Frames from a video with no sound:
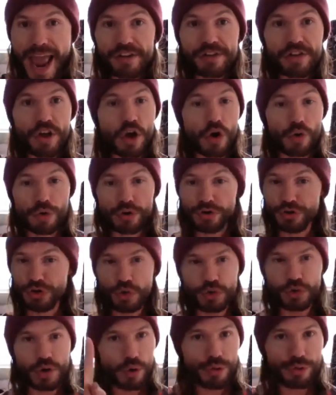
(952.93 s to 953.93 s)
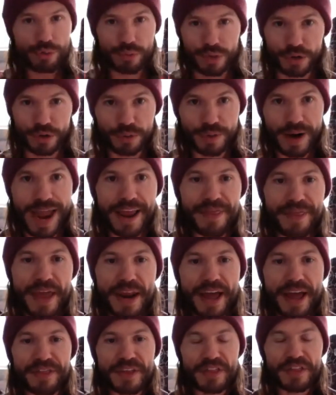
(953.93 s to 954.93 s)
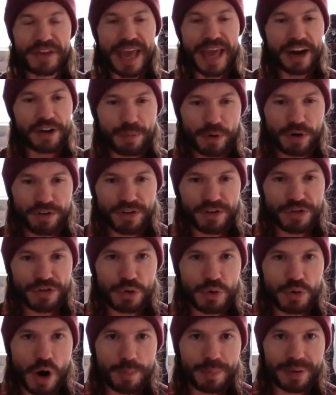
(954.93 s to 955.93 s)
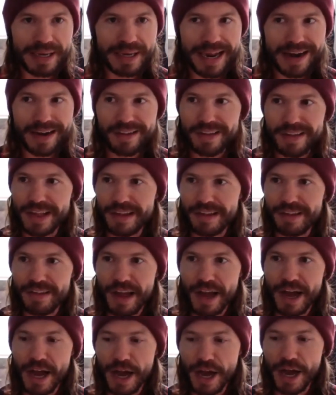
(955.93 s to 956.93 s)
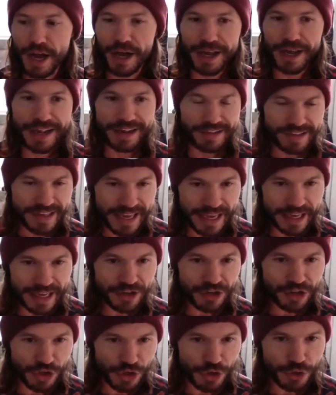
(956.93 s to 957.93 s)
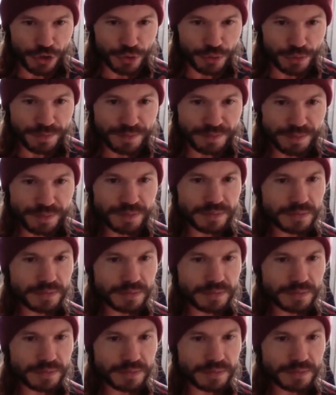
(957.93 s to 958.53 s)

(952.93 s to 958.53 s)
And so you go through. And then I think the next person that you go up against is Kid Q.